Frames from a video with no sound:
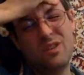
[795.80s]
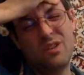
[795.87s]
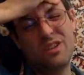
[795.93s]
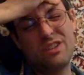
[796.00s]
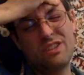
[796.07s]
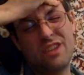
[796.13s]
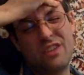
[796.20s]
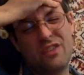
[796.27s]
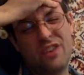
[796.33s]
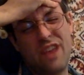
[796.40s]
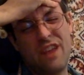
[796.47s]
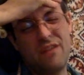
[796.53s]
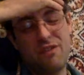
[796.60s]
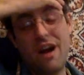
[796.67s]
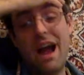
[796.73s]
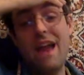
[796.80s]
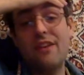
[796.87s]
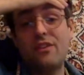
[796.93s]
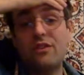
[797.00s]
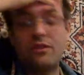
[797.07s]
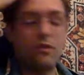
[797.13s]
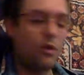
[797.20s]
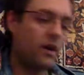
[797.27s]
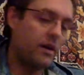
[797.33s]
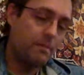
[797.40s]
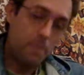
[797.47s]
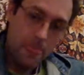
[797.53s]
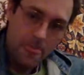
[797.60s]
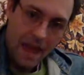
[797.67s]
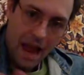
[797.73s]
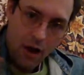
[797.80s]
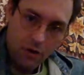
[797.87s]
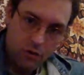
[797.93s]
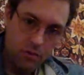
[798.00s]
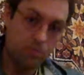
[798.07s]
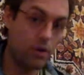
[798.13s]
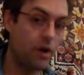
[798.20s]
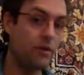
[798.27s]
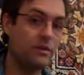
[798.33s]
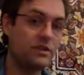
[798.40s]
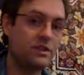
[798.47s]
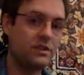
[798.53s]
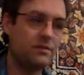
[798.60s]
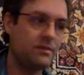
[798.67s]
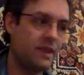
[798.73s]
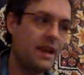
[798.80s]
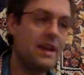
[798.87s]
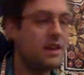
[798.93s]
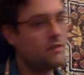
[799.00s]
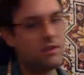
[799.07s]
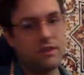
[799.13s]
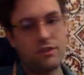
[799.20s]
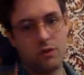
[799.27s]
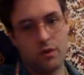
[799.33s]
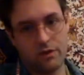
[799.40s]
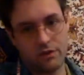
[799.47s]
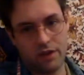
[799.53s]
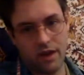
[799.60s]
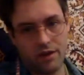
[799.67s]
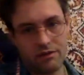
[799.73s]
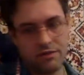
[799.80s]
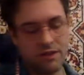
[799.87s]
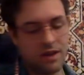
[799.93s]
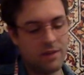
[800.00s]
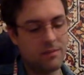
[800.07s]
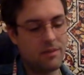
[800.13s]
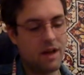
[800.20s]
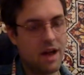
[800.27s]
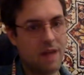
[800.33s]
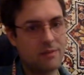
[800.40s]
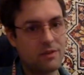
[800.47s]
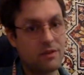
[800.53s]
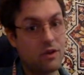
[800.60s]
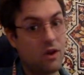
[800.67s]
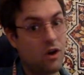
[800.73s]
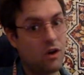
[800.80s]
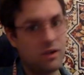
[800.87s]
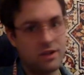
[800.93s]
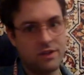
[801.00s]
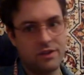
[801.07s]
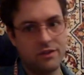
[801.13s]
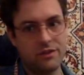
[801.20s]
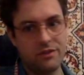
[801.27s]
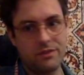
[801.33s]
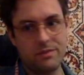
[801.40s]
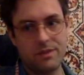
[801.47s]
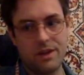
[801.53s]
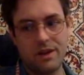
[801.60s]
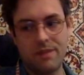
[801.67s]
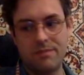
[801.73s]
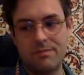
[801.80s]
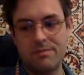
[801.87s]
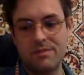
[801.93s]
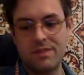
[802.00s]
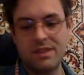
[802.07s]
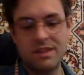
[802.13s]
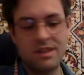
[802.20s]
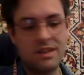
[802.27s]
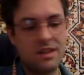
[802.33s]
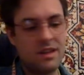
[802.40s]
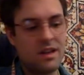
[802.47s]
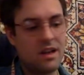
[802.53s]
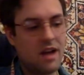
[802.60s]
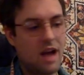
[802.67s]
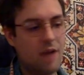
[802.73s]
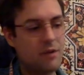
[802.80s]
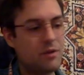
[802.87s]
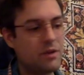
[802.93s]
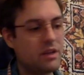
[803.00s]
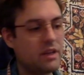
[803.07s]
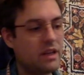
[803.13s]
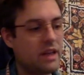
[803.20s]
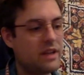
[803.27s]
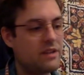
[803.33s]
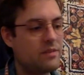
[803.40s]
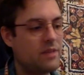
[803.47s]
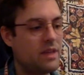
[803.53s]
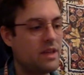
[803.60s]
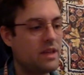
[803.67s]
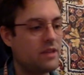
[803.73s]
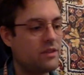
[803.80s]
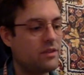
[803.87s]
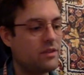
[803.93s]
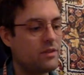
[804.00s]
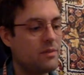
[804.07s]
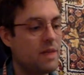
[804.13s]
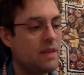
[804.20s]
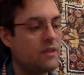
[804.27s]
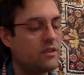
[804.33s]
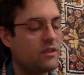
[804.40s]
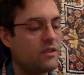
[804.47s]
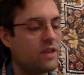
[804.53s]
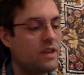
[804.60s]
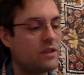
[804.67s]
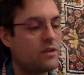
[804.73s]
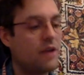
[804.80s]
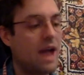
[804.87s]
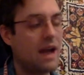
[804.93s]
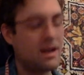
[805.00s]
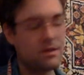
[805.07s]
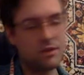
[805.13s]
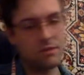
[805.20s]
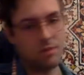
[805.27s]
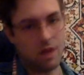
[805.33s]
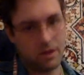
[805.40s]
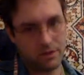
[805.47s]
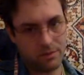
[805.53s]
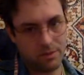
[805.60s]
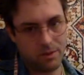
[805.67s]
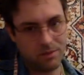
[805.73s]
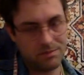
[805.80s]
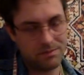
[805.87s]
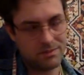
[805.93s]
Just advice for how to approach any of this sort of stuff. I'm just all ears. I would really like to make this as interactive as possible,